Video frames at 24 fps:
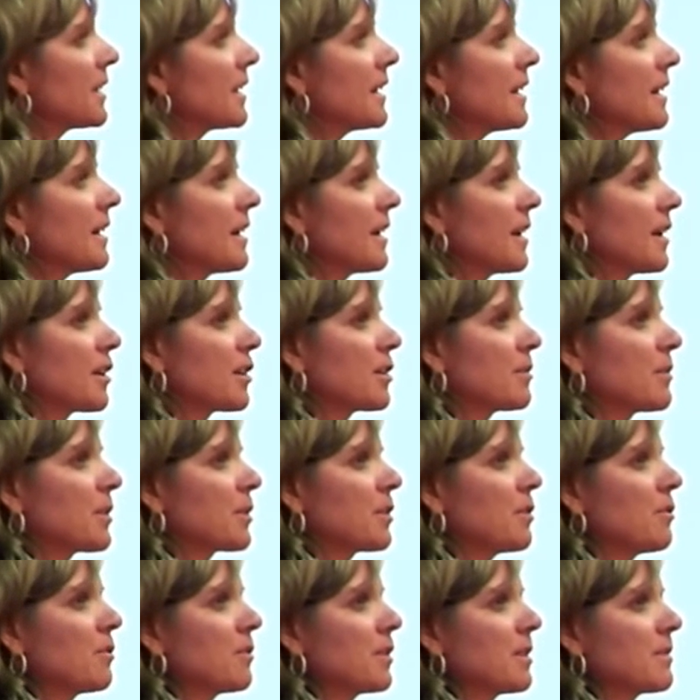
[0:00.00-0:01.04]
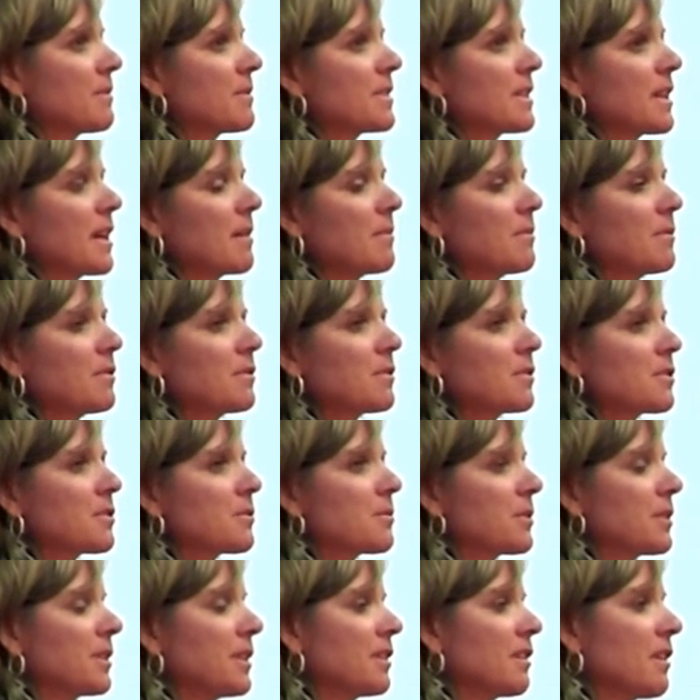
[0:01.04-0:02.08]
really, a hair and meconium sample
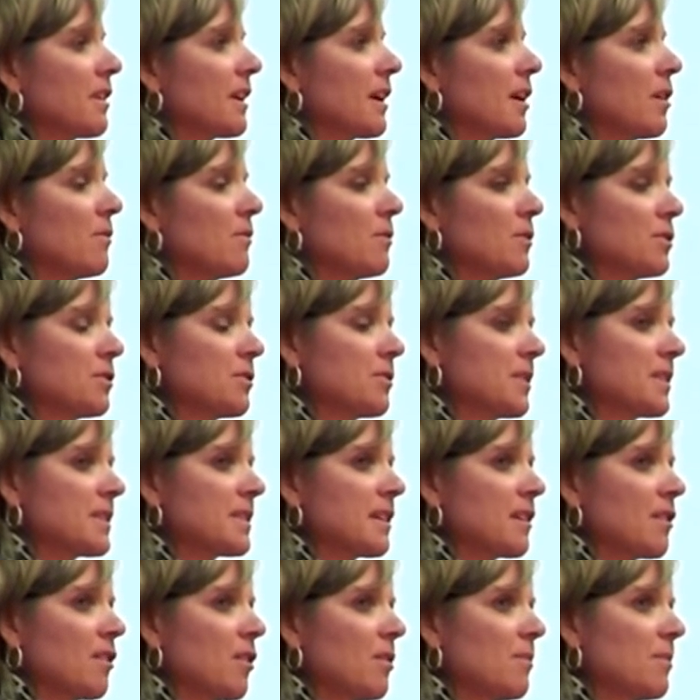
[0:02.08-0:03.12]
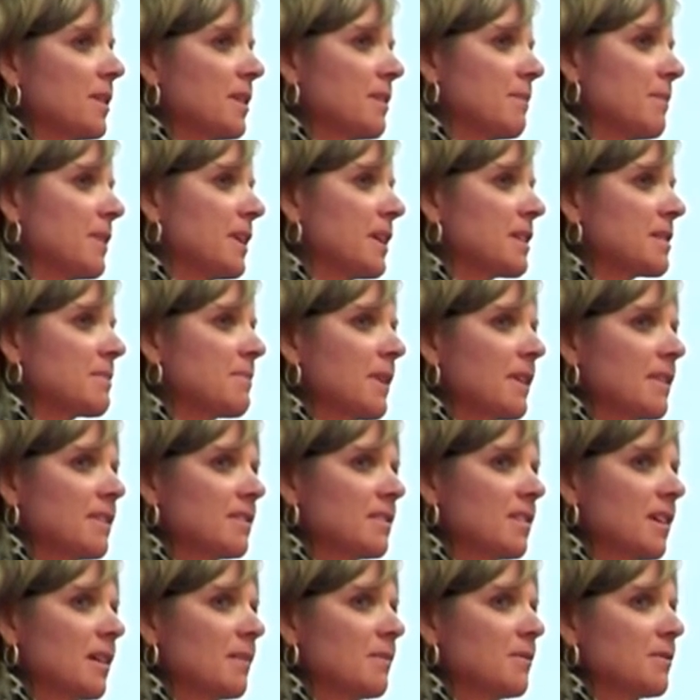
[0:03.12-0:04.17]
is really not helpful to us at all because by the
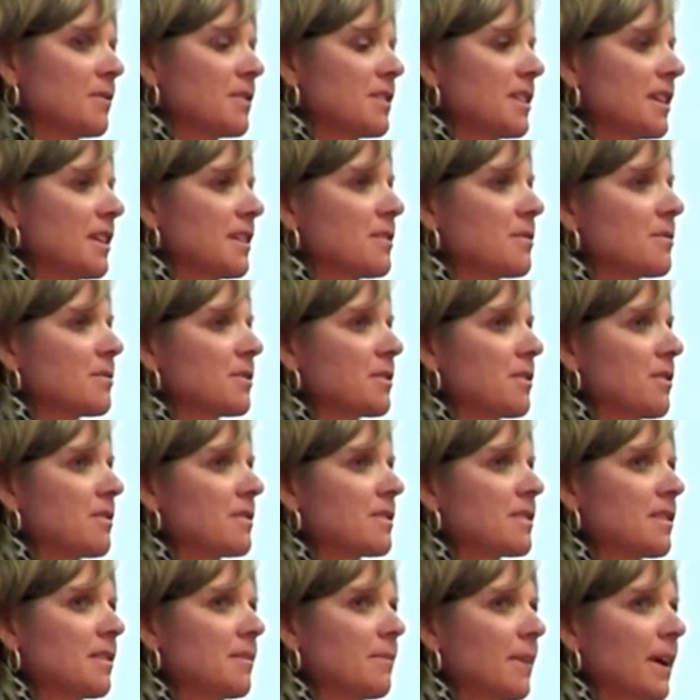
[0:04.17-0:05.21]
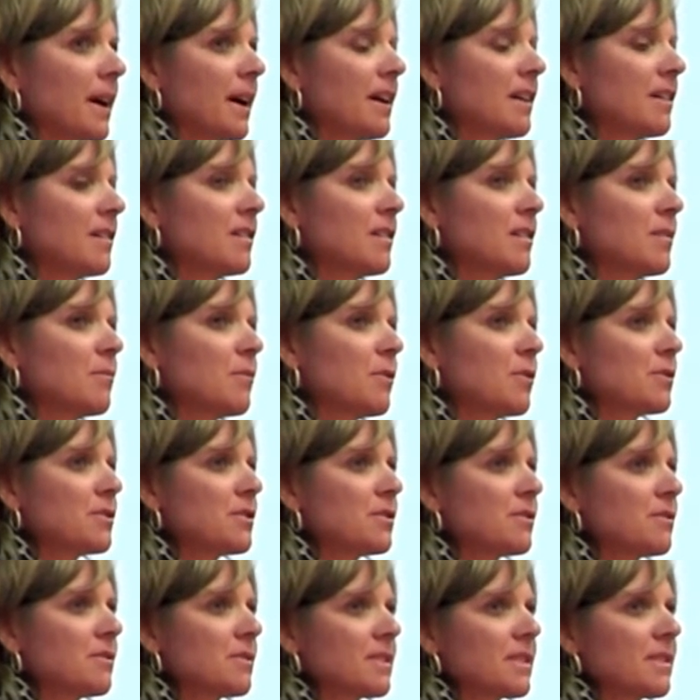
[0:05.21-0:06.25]
time those test results come back,
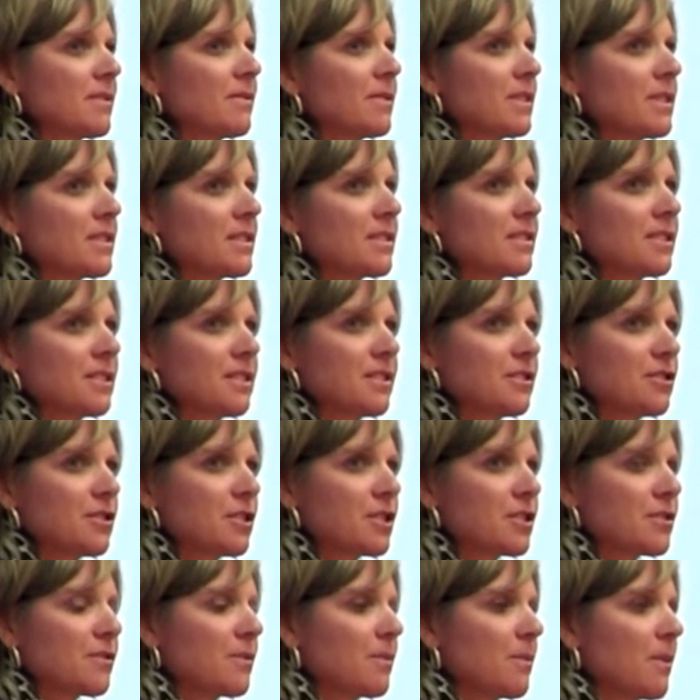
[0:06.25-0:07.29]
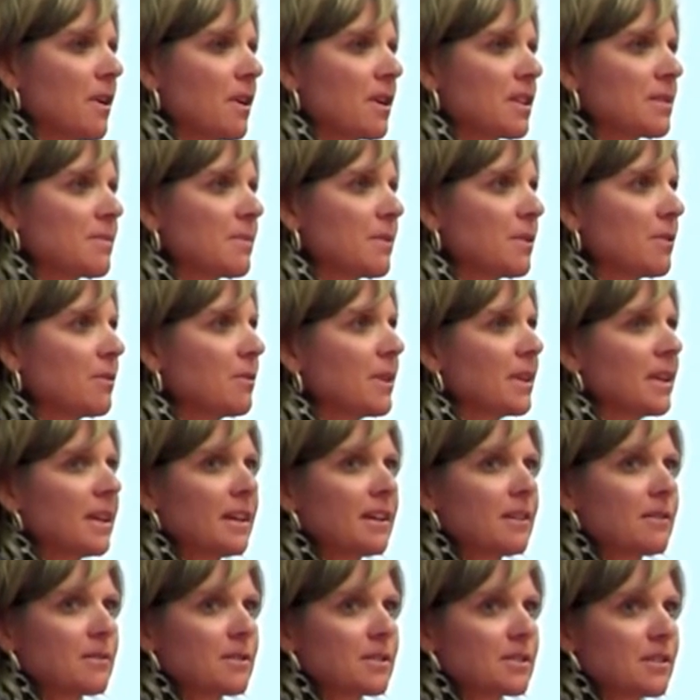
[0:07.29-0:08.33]
most of those infants are discharged from hospital. We
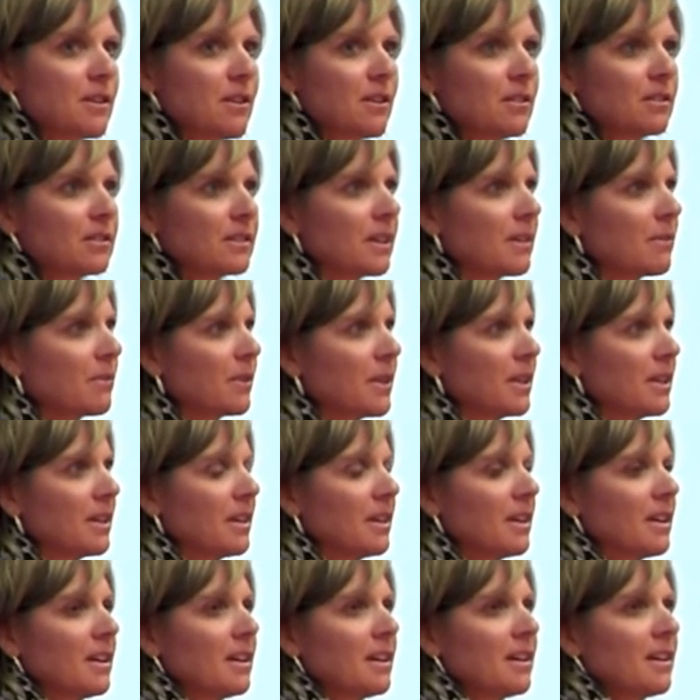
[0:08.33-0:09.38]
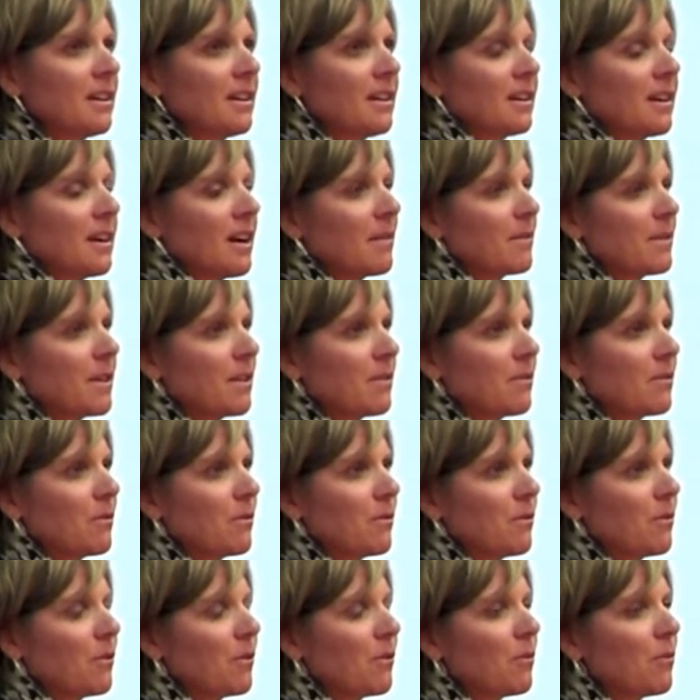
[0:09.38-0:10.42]
get a result and
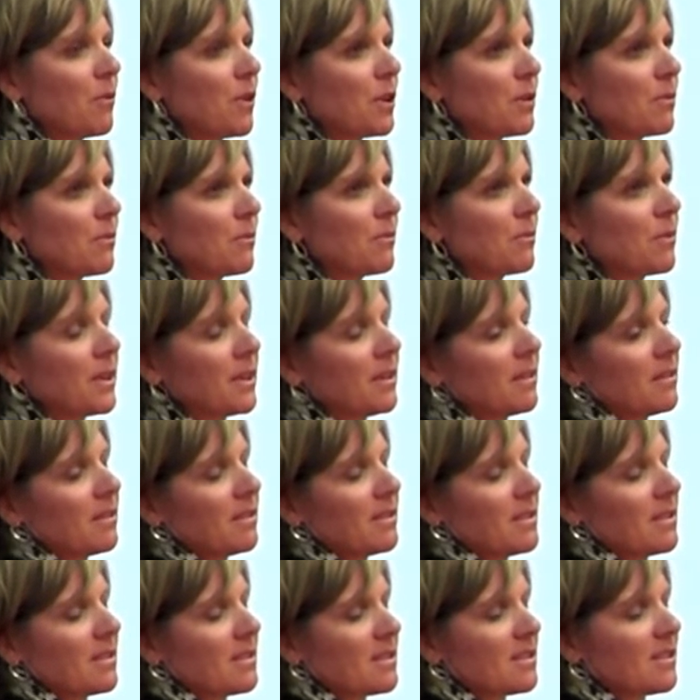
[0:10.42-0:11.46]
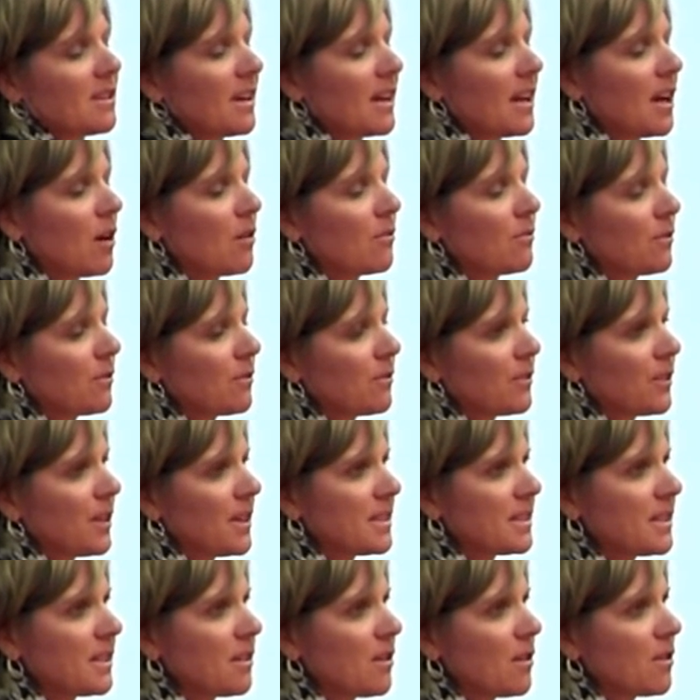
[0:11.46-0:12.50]
it's not helpful for
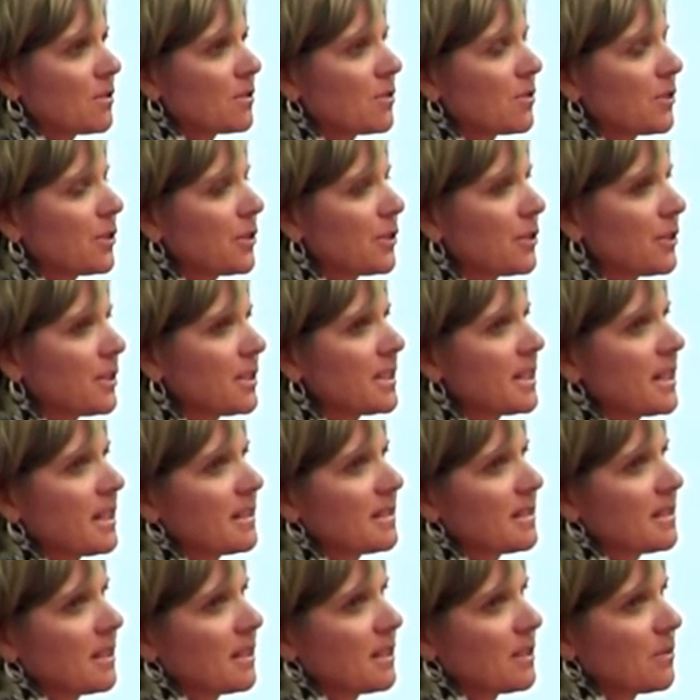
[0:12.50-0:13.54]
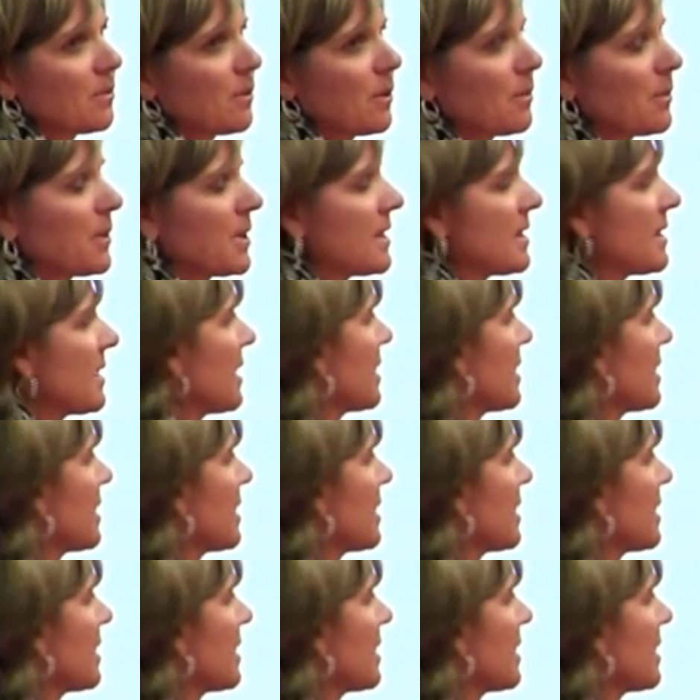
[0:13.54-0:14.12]
us at all. So urine testing is what we